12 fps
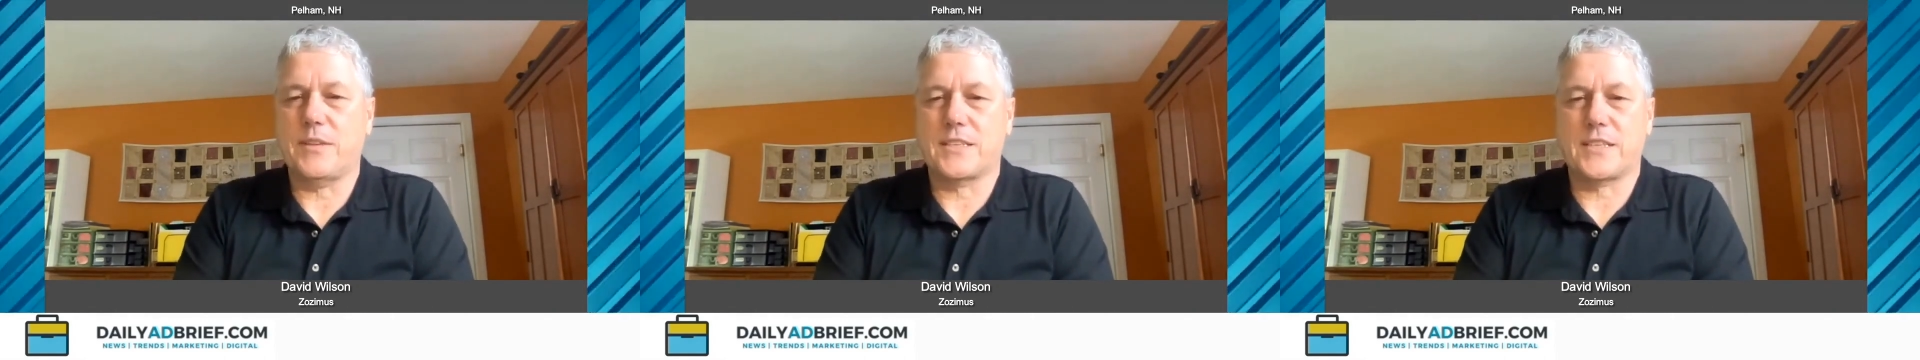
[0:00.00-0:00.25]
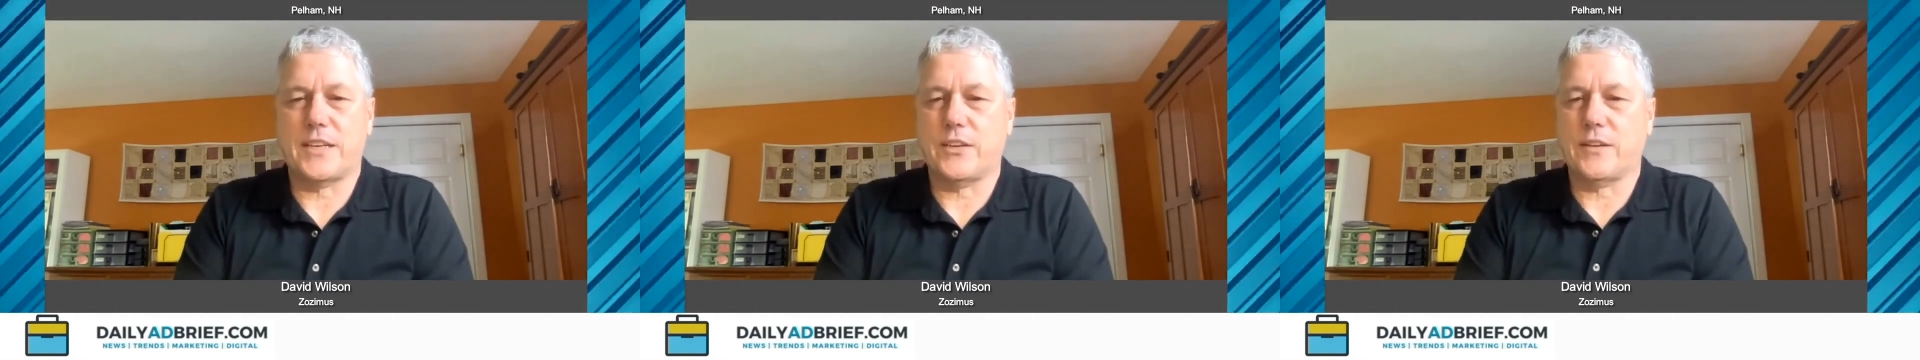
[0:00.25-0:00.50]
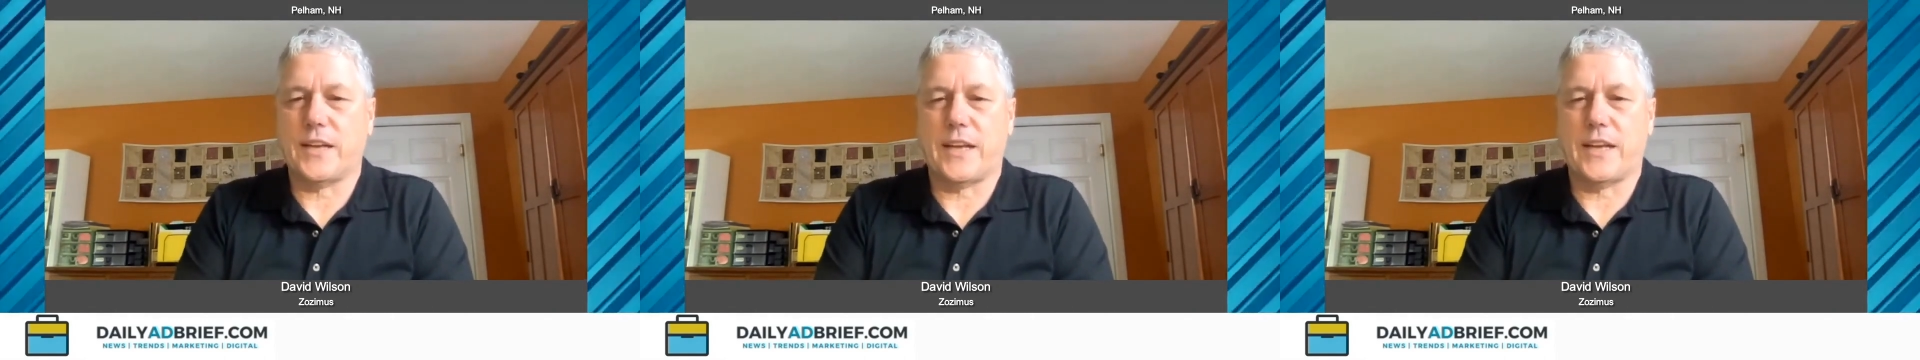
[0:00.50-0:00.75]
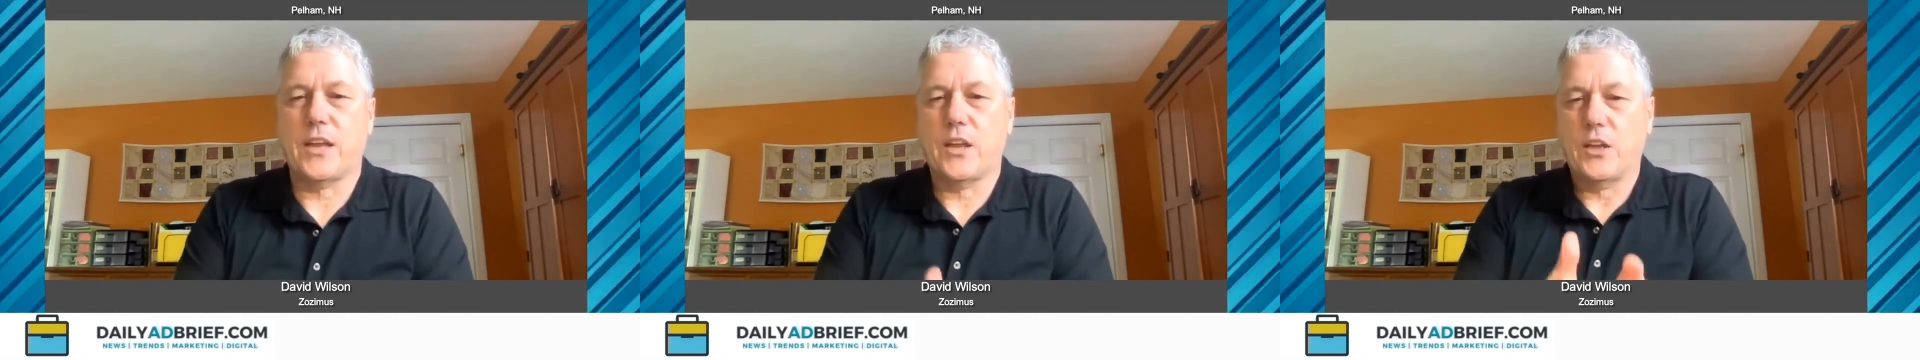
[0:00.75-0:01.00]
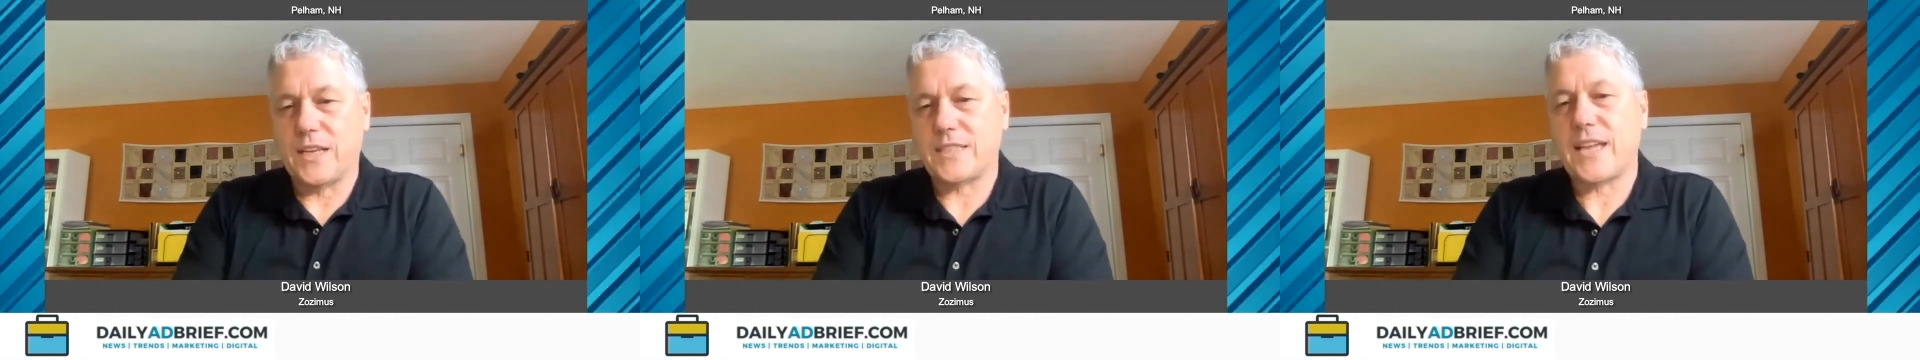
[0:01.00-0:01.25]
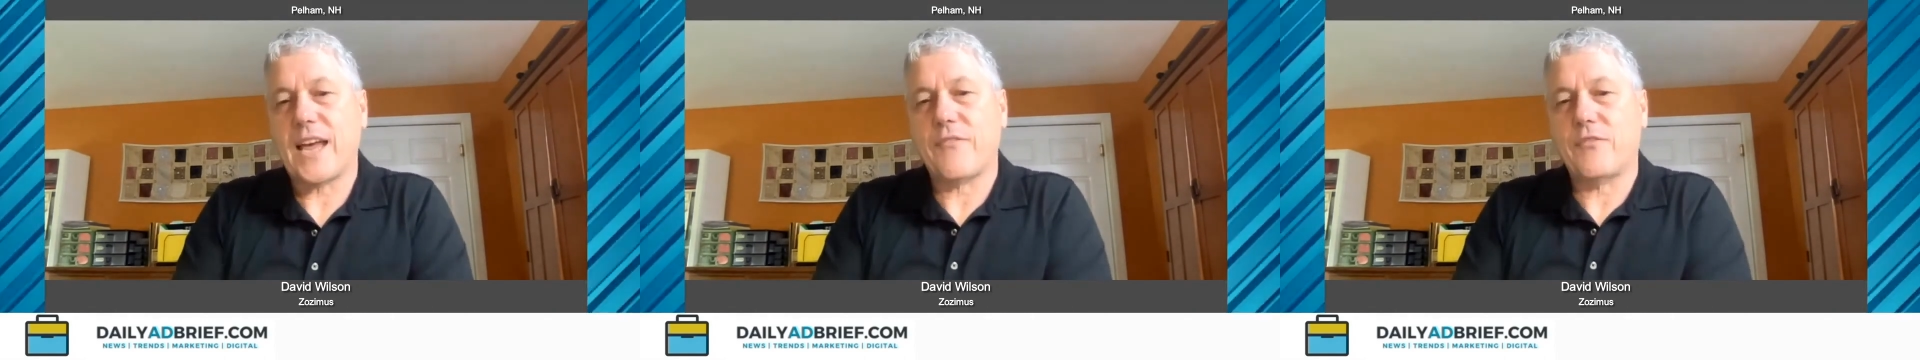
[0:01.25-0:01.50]
and said, okay,
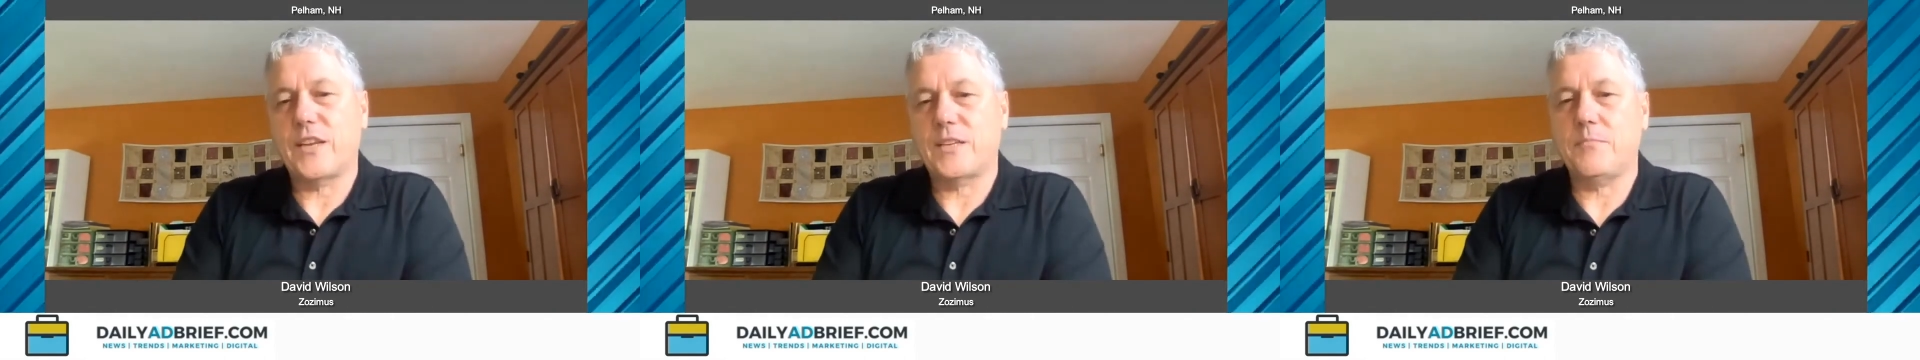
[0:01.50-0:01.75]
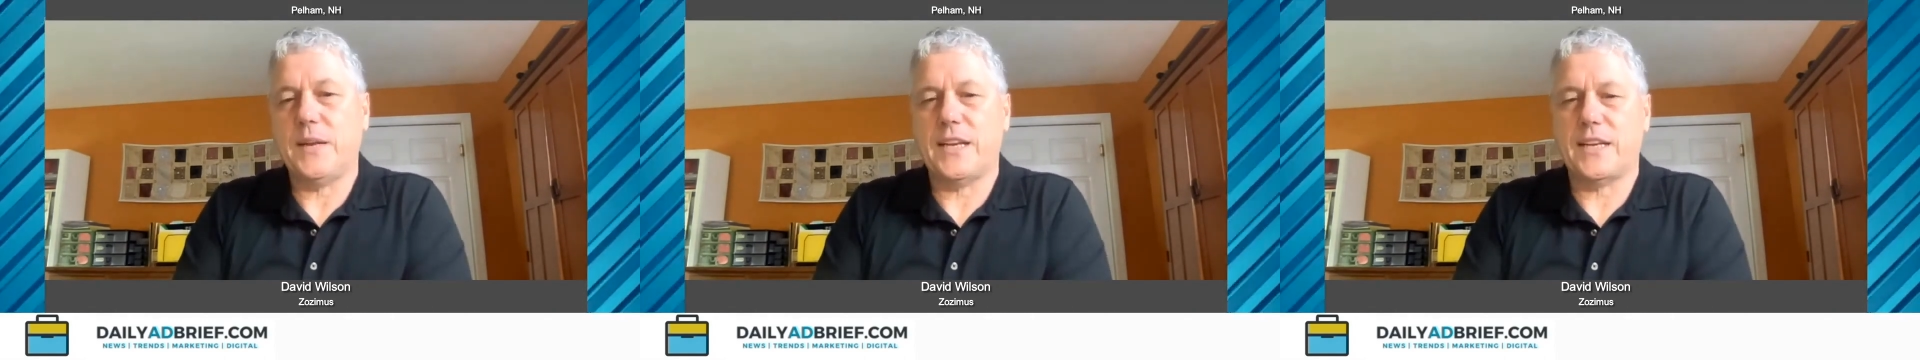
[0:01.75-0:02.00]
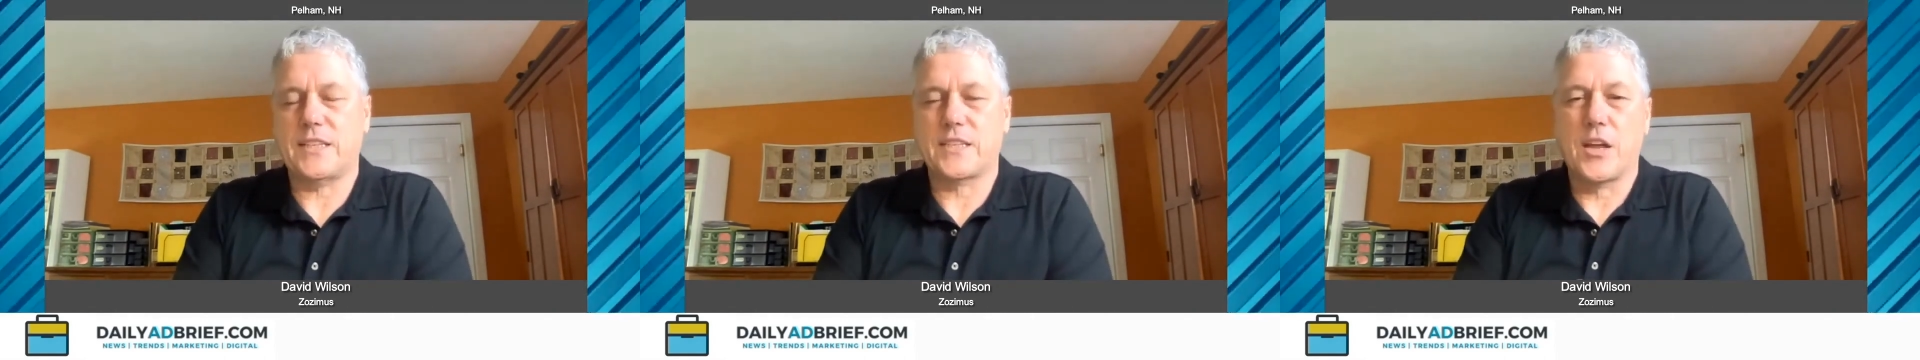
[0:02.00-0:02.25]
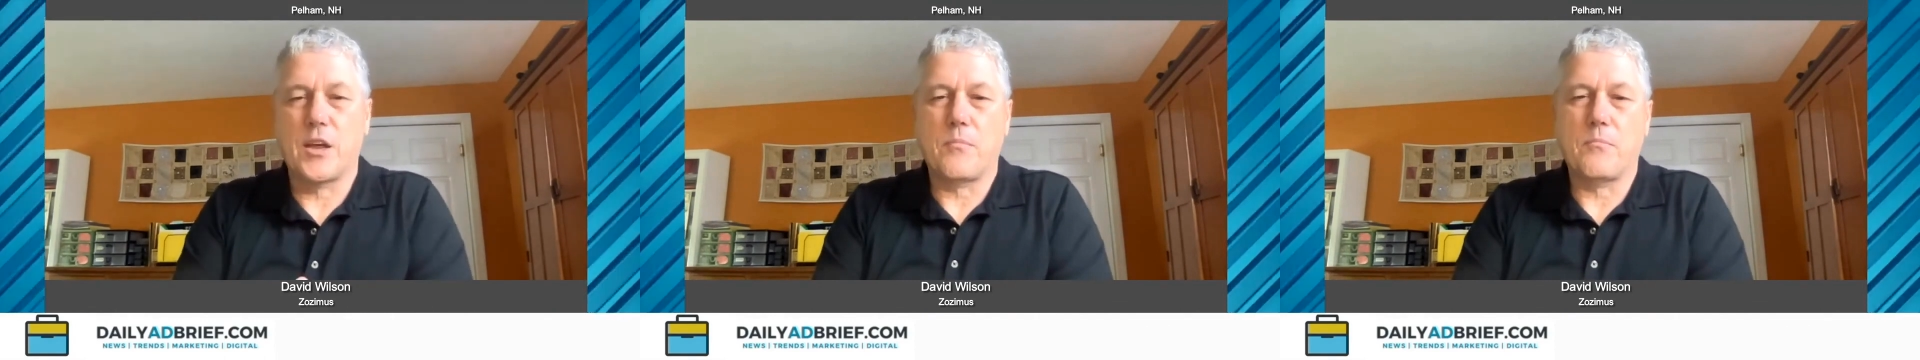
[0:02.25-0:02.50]
let's have these meetings,